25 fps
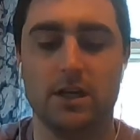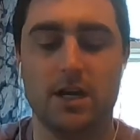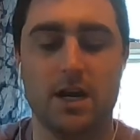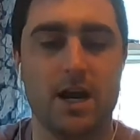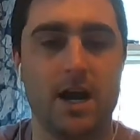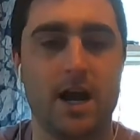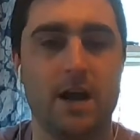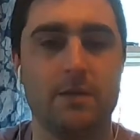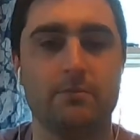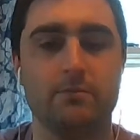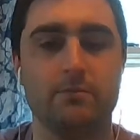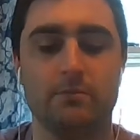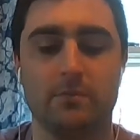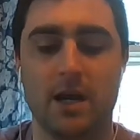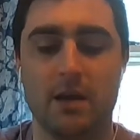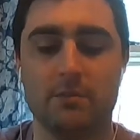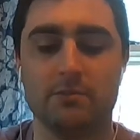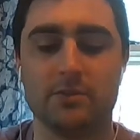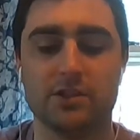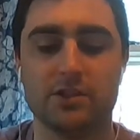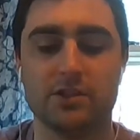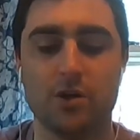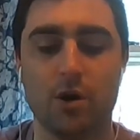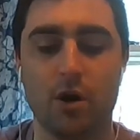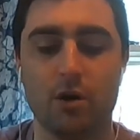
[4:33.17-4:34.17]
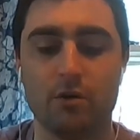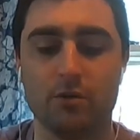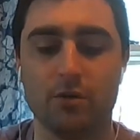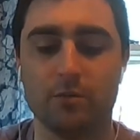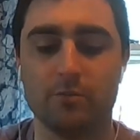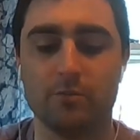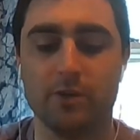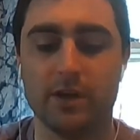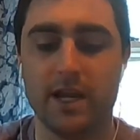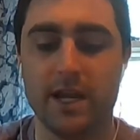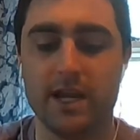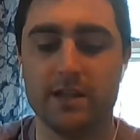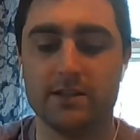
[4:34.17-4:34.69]
I'm startled,
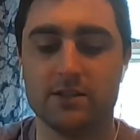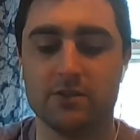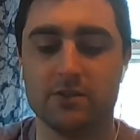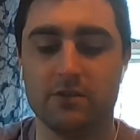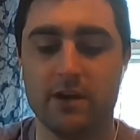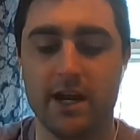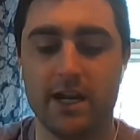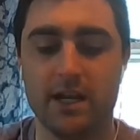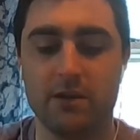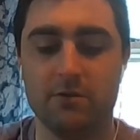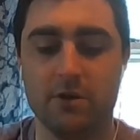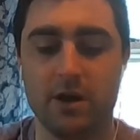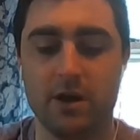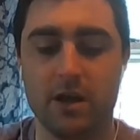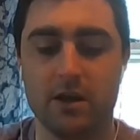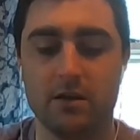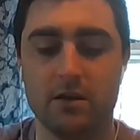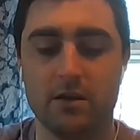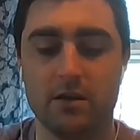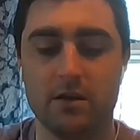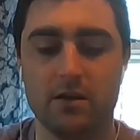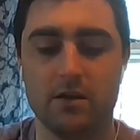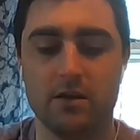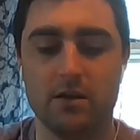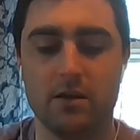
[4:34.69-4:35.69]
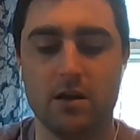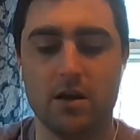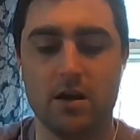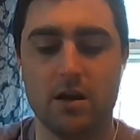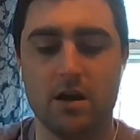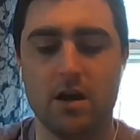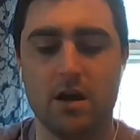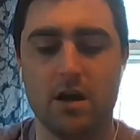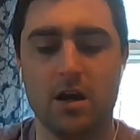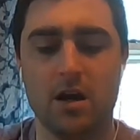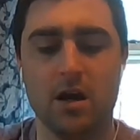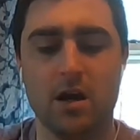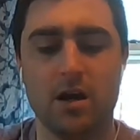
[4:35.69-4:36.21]
but answer anyway.
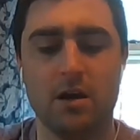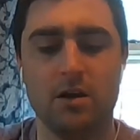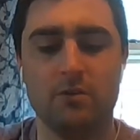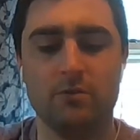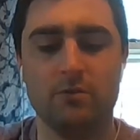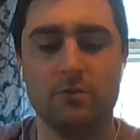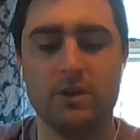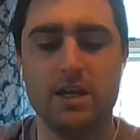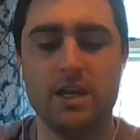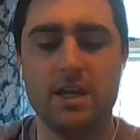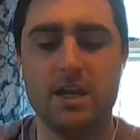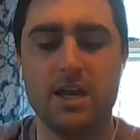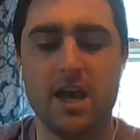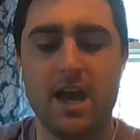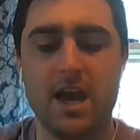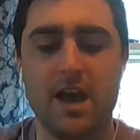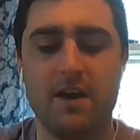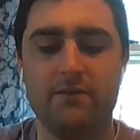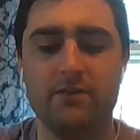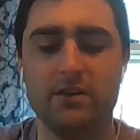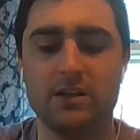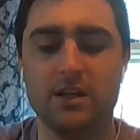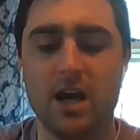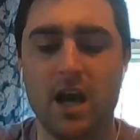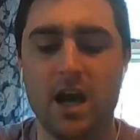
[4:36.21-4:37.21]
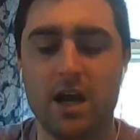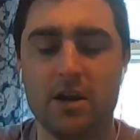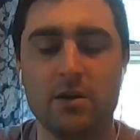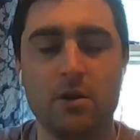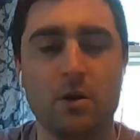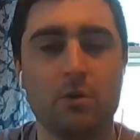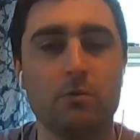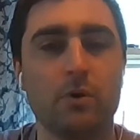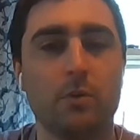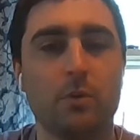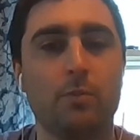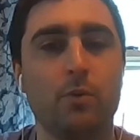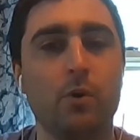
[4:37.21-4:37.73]
We haven't gotten
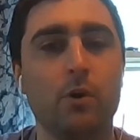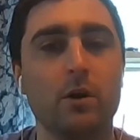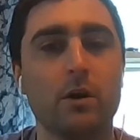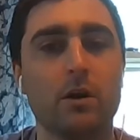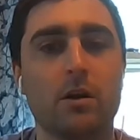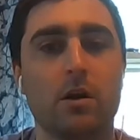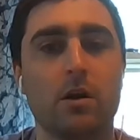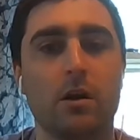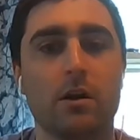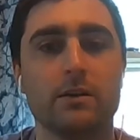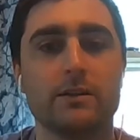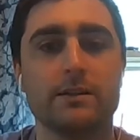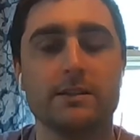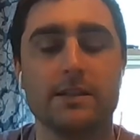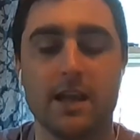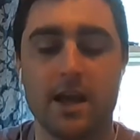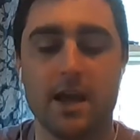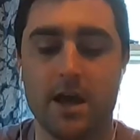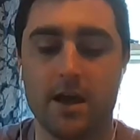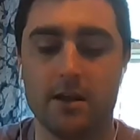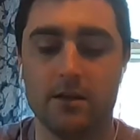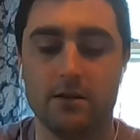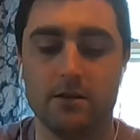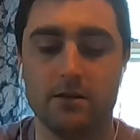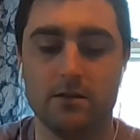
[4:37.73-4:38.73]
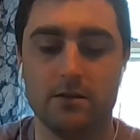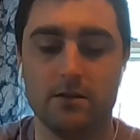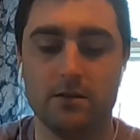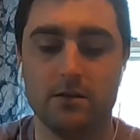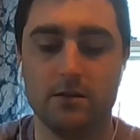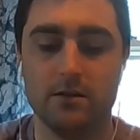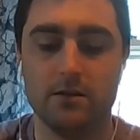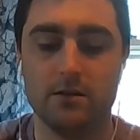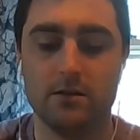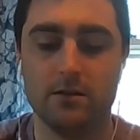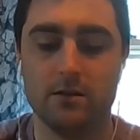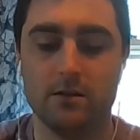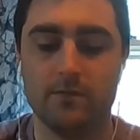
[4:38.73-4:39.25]
our report cards yet."
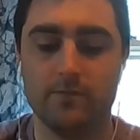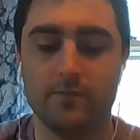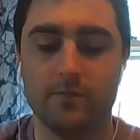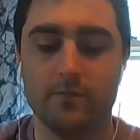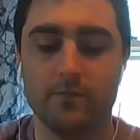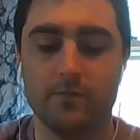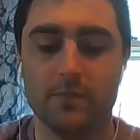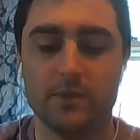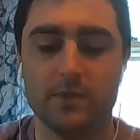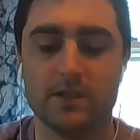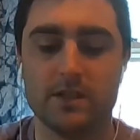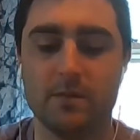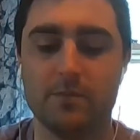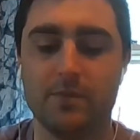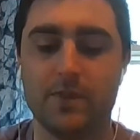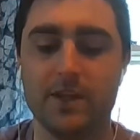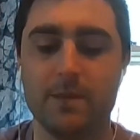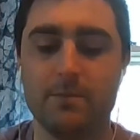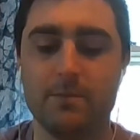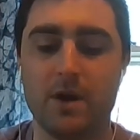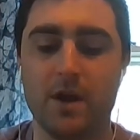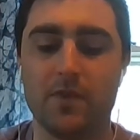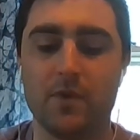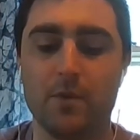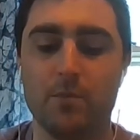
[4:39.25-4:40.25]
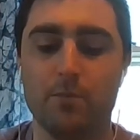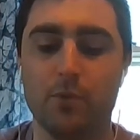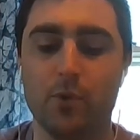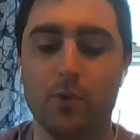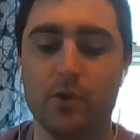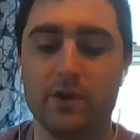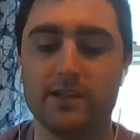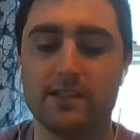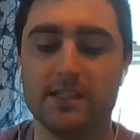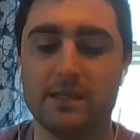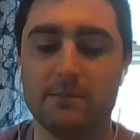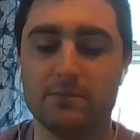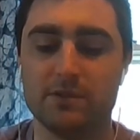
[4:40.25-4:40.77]
Something about the
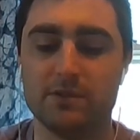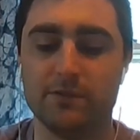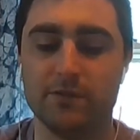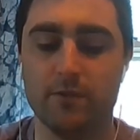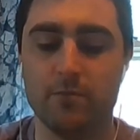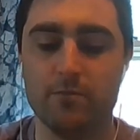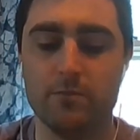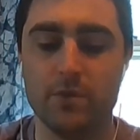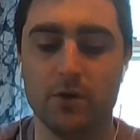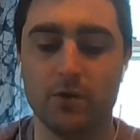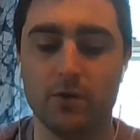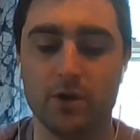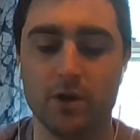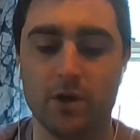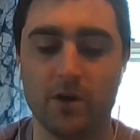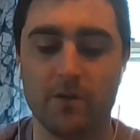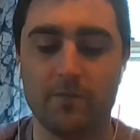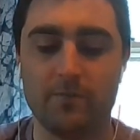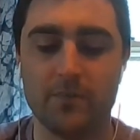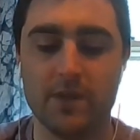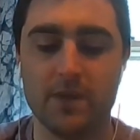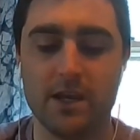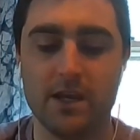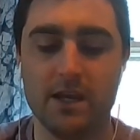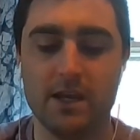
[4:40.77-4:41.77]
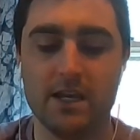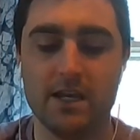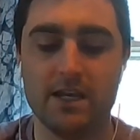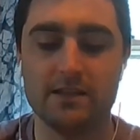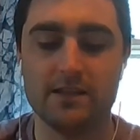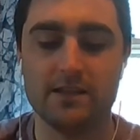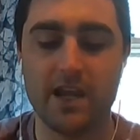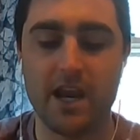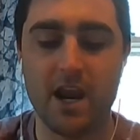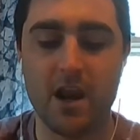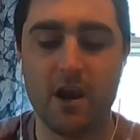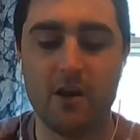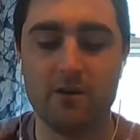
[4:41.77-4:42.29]
boy seems familiar. His
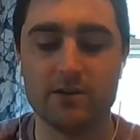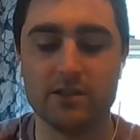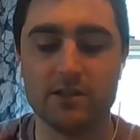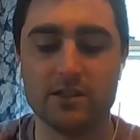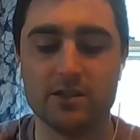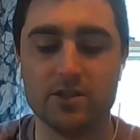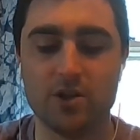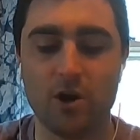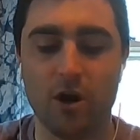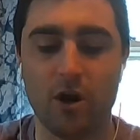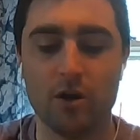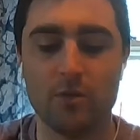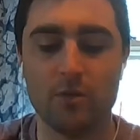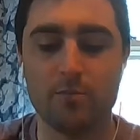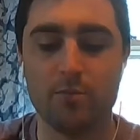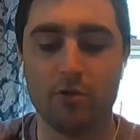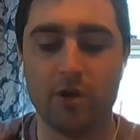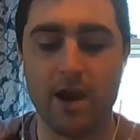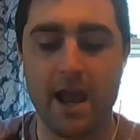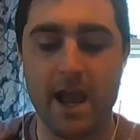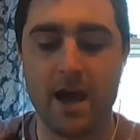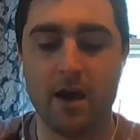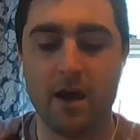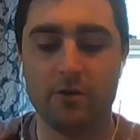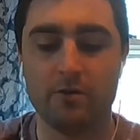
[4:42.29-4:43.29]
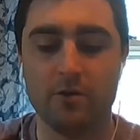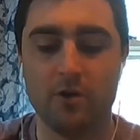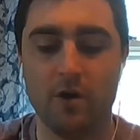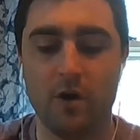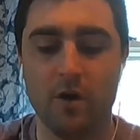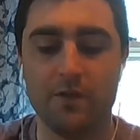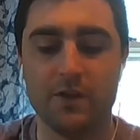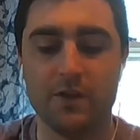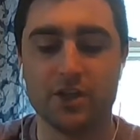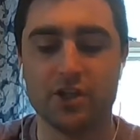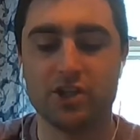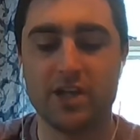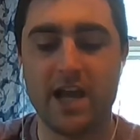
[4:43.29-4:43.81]
hair is dark brown,
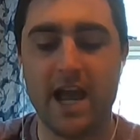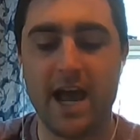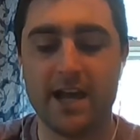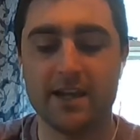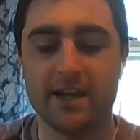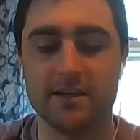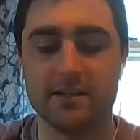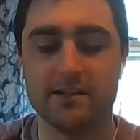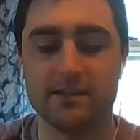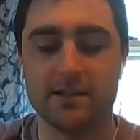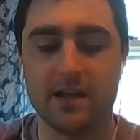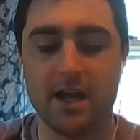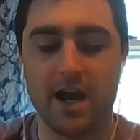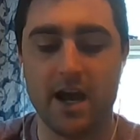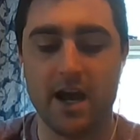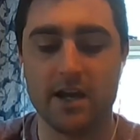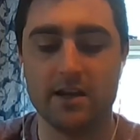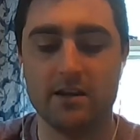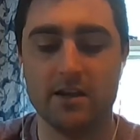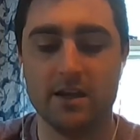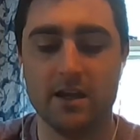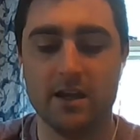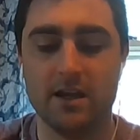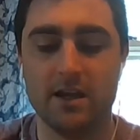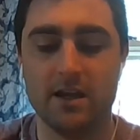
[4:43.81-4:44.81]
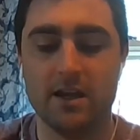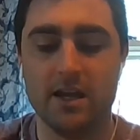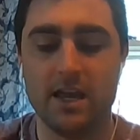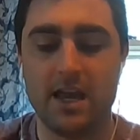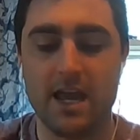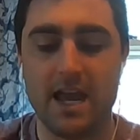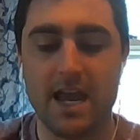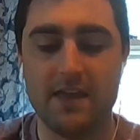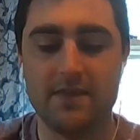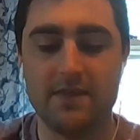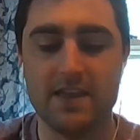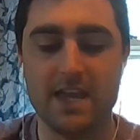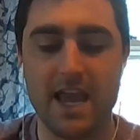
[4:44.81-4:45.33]
on the shaggy side,
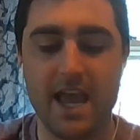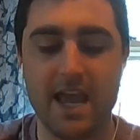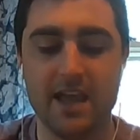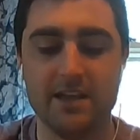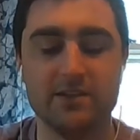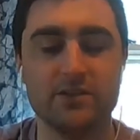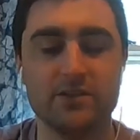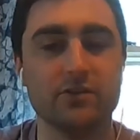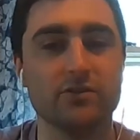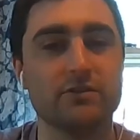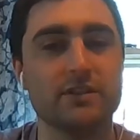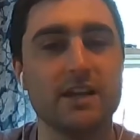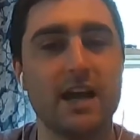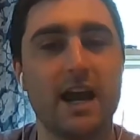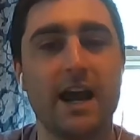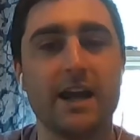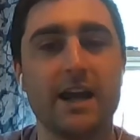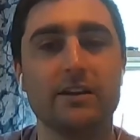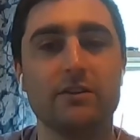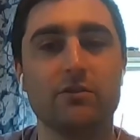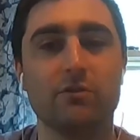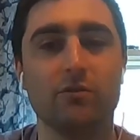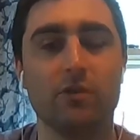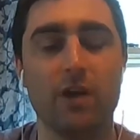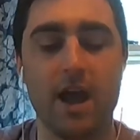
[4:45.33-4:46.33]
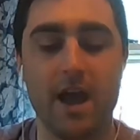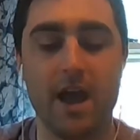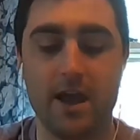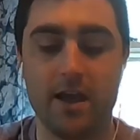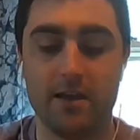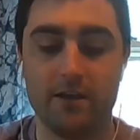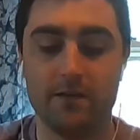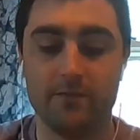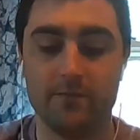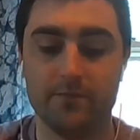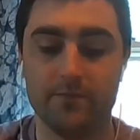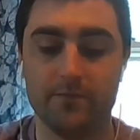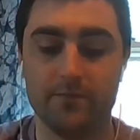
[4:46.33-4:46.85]
and the ends are dyed gray.